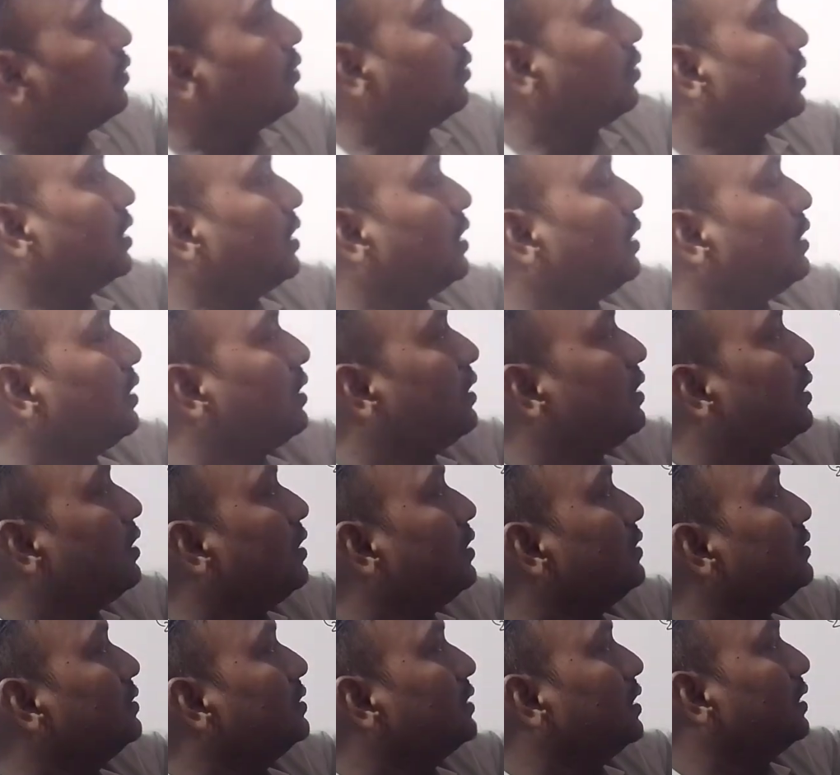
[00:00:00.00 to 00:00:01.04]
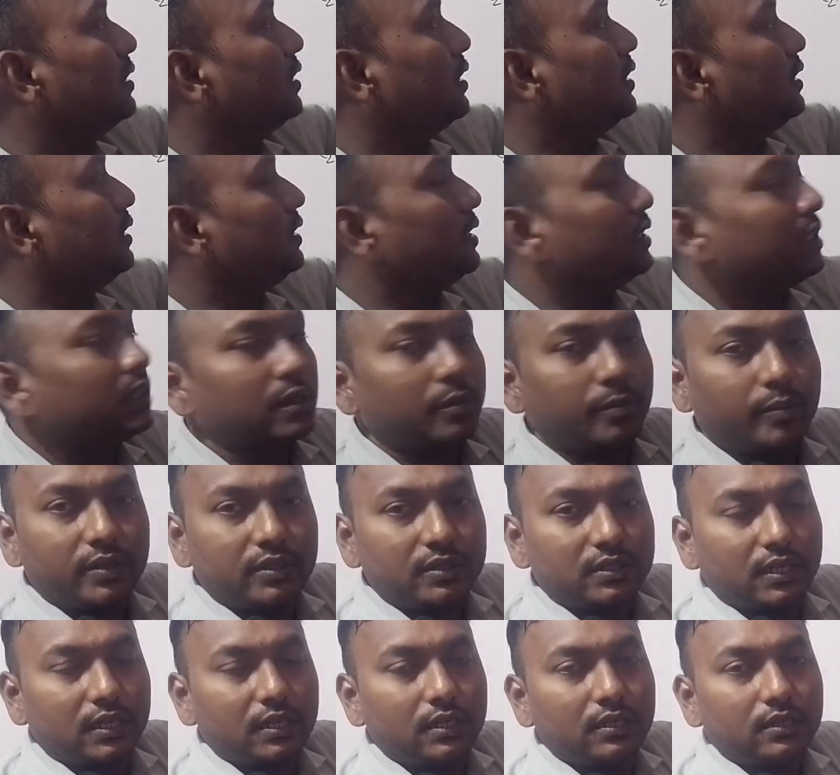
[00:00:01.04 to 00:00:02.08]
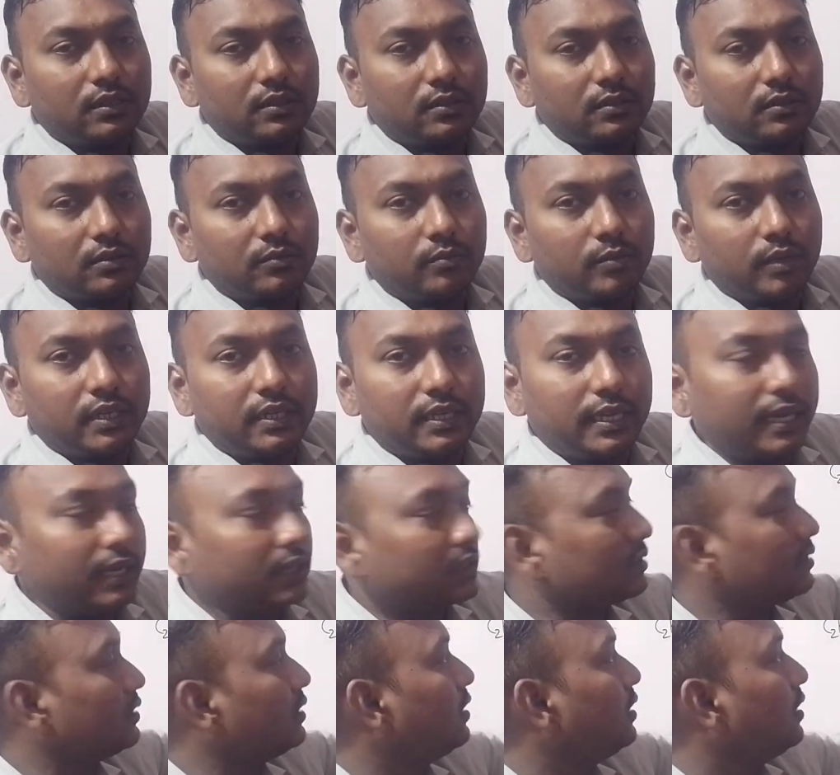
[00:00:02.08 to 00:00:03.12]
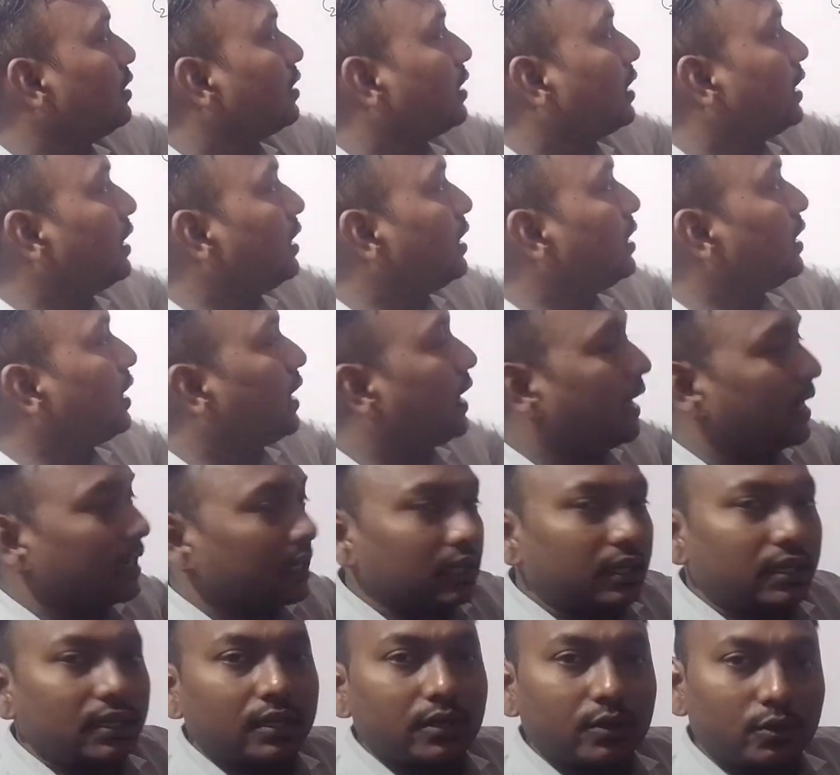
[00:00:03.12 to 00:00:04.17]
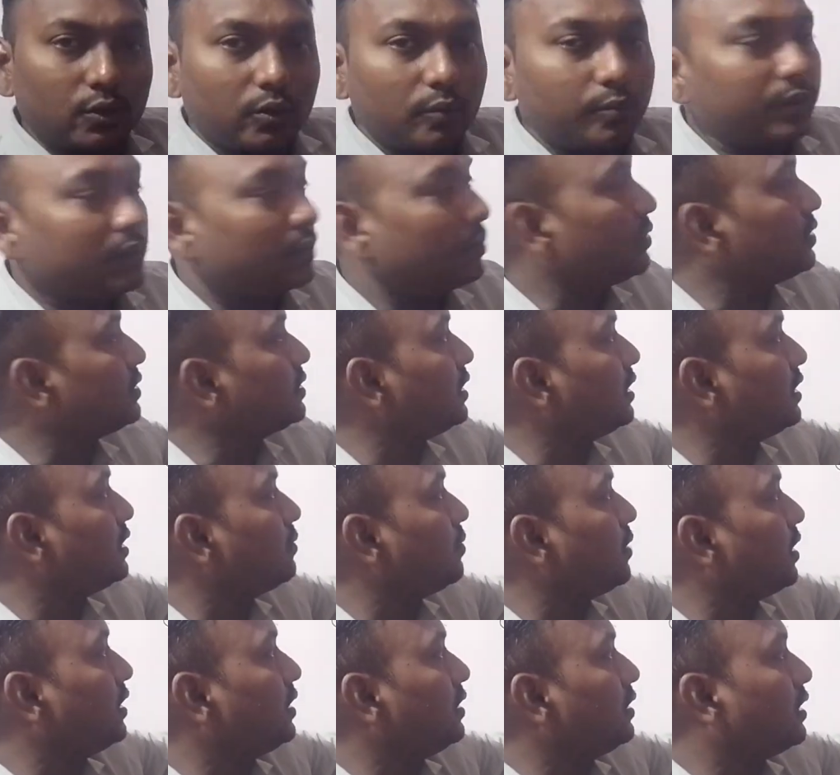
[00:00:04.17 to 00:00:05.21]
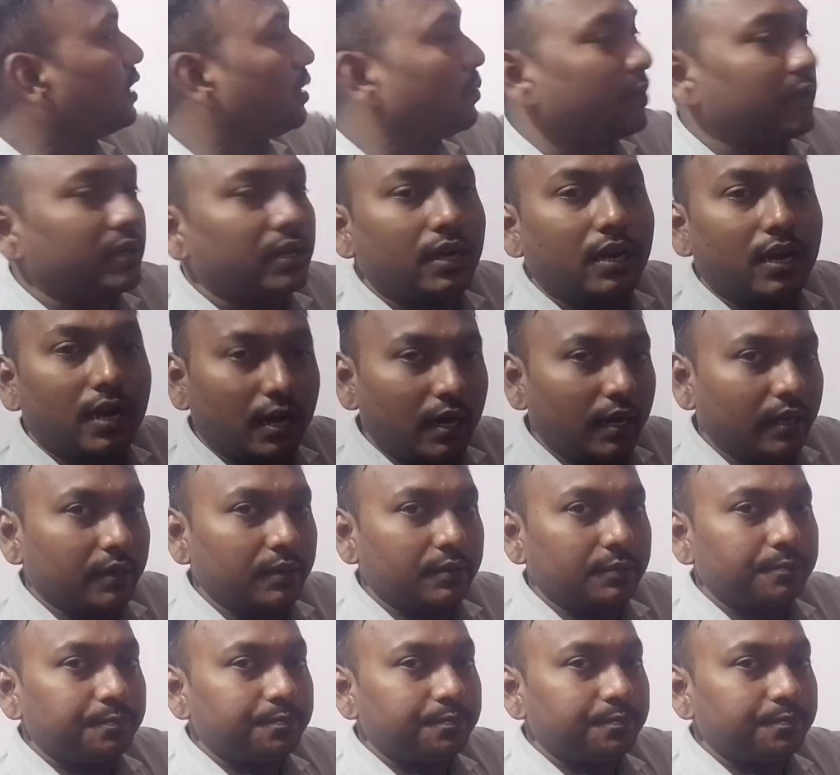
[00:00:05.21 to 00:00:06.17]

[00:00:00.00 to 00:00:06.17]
Okay. Generally it represent by X and alkyl group represent by capital R.